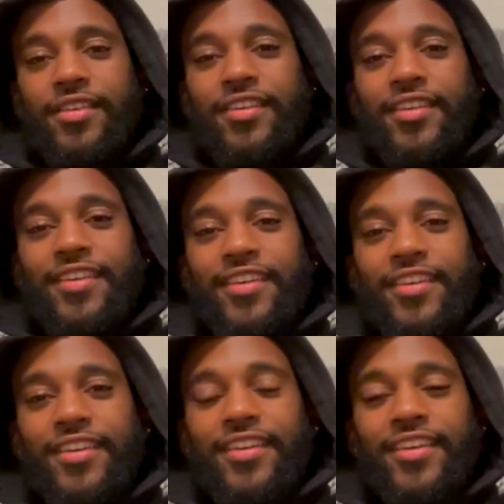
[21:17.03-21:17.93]

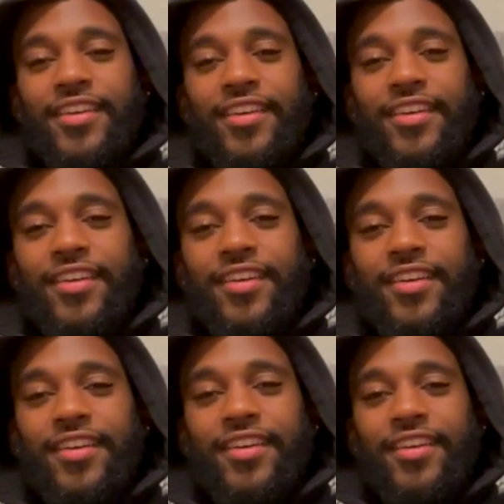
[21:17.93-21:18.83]

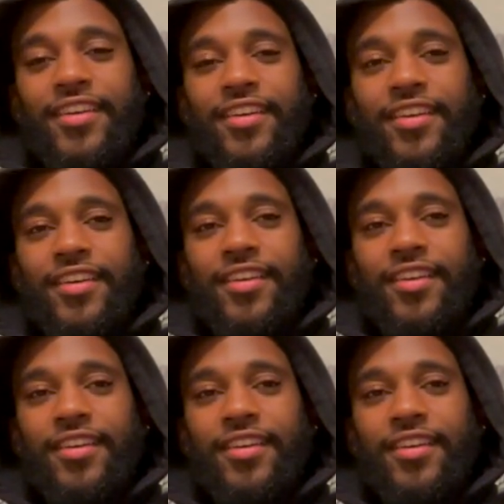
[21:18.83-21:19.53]
(not speaking)